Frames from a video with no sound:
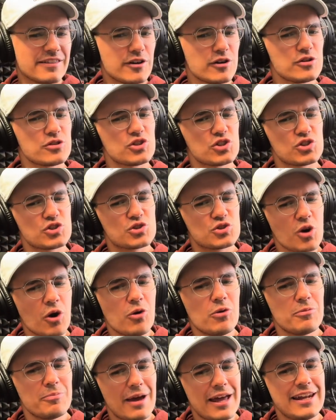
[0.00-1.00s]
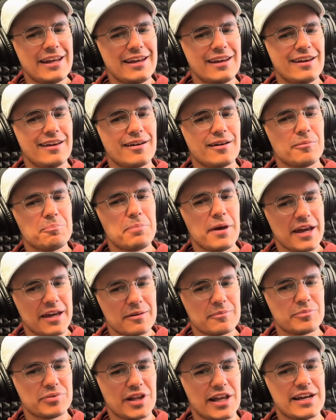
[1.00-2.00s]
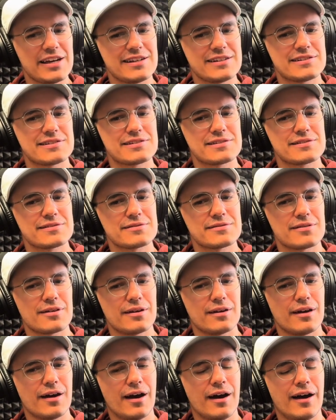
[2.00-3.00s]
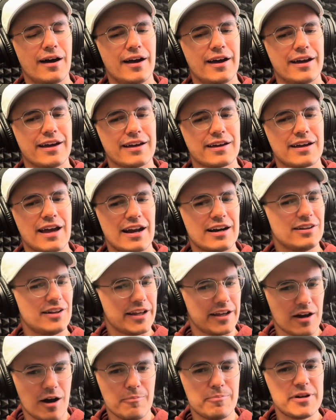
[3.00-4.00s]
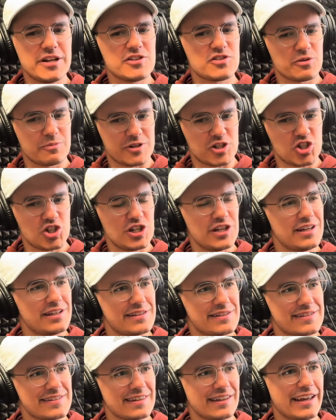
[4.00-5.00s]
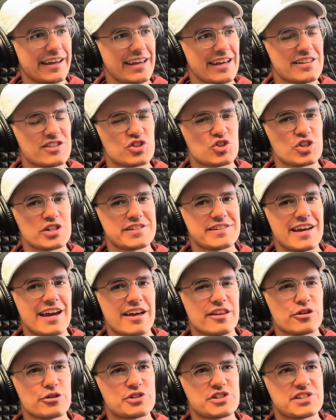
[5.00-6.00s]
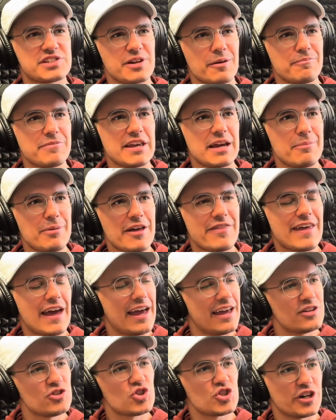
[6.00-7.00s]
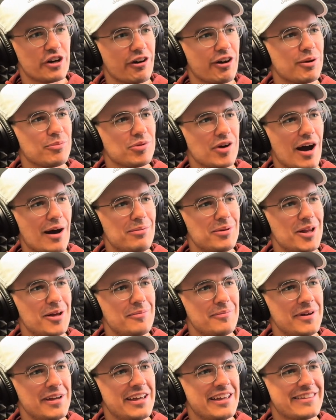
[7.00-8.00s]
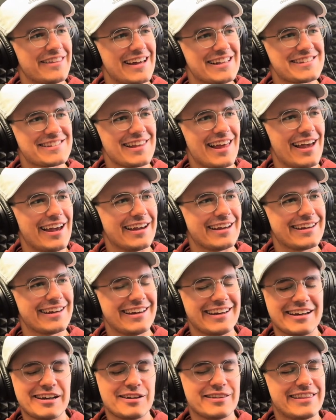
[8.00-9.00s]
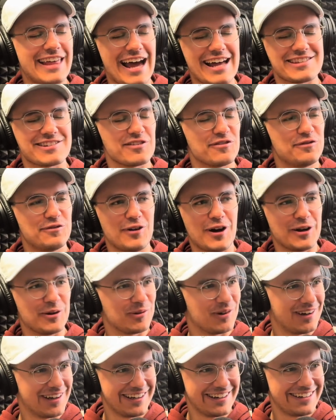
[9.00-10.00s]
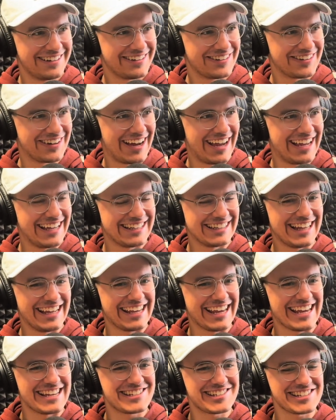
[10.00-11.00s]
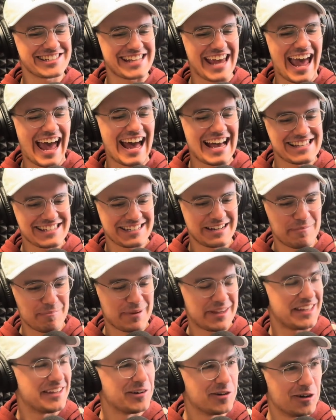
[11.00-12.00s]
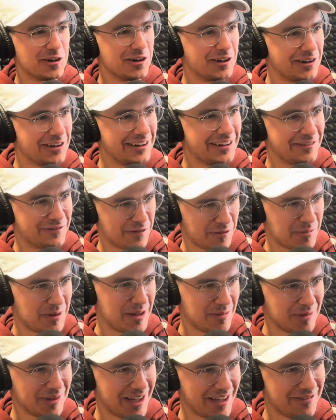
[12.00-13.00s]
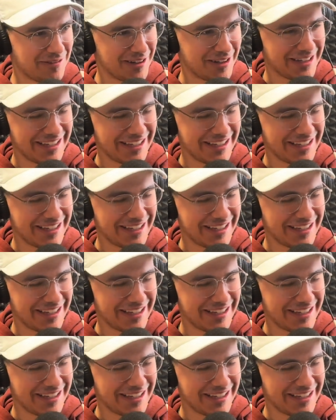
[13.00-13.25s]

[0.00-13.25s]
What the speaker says: There are so many pick and place. Kind of like companies or machines, like, it's just, there's something about that engineering problem that's like, that's a fun one, right? Like, it just has an appeal for people, I feel